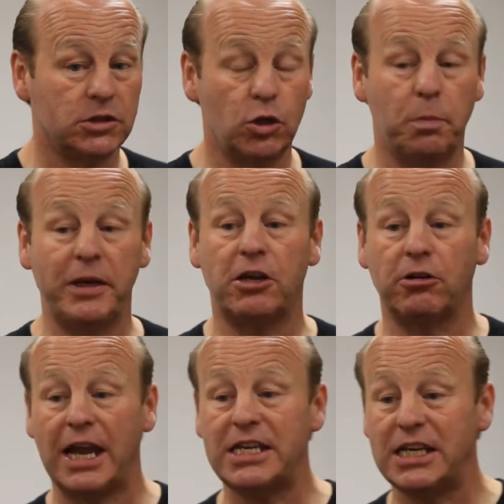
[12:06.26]
You'll be
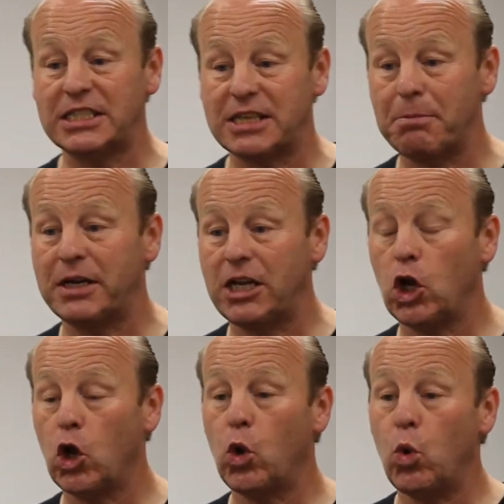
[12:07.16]
creating somebody
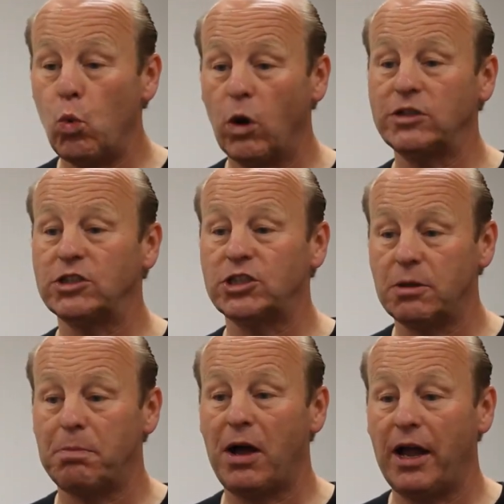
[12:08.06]
who wants
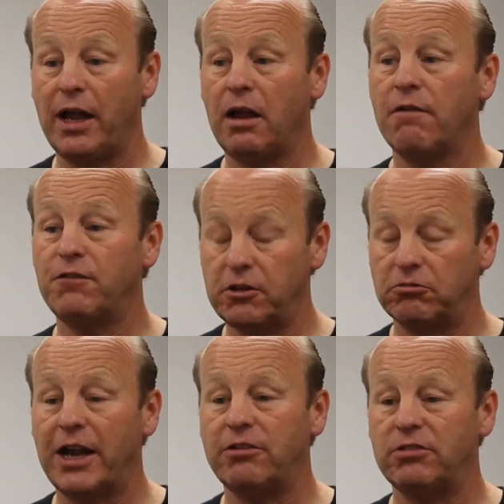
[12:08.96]
to buy for the
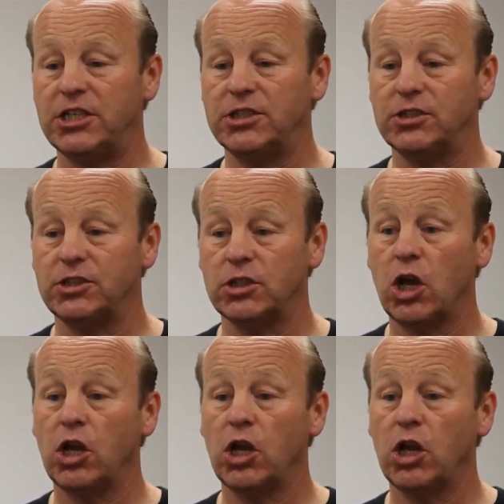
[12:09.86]
right reasons.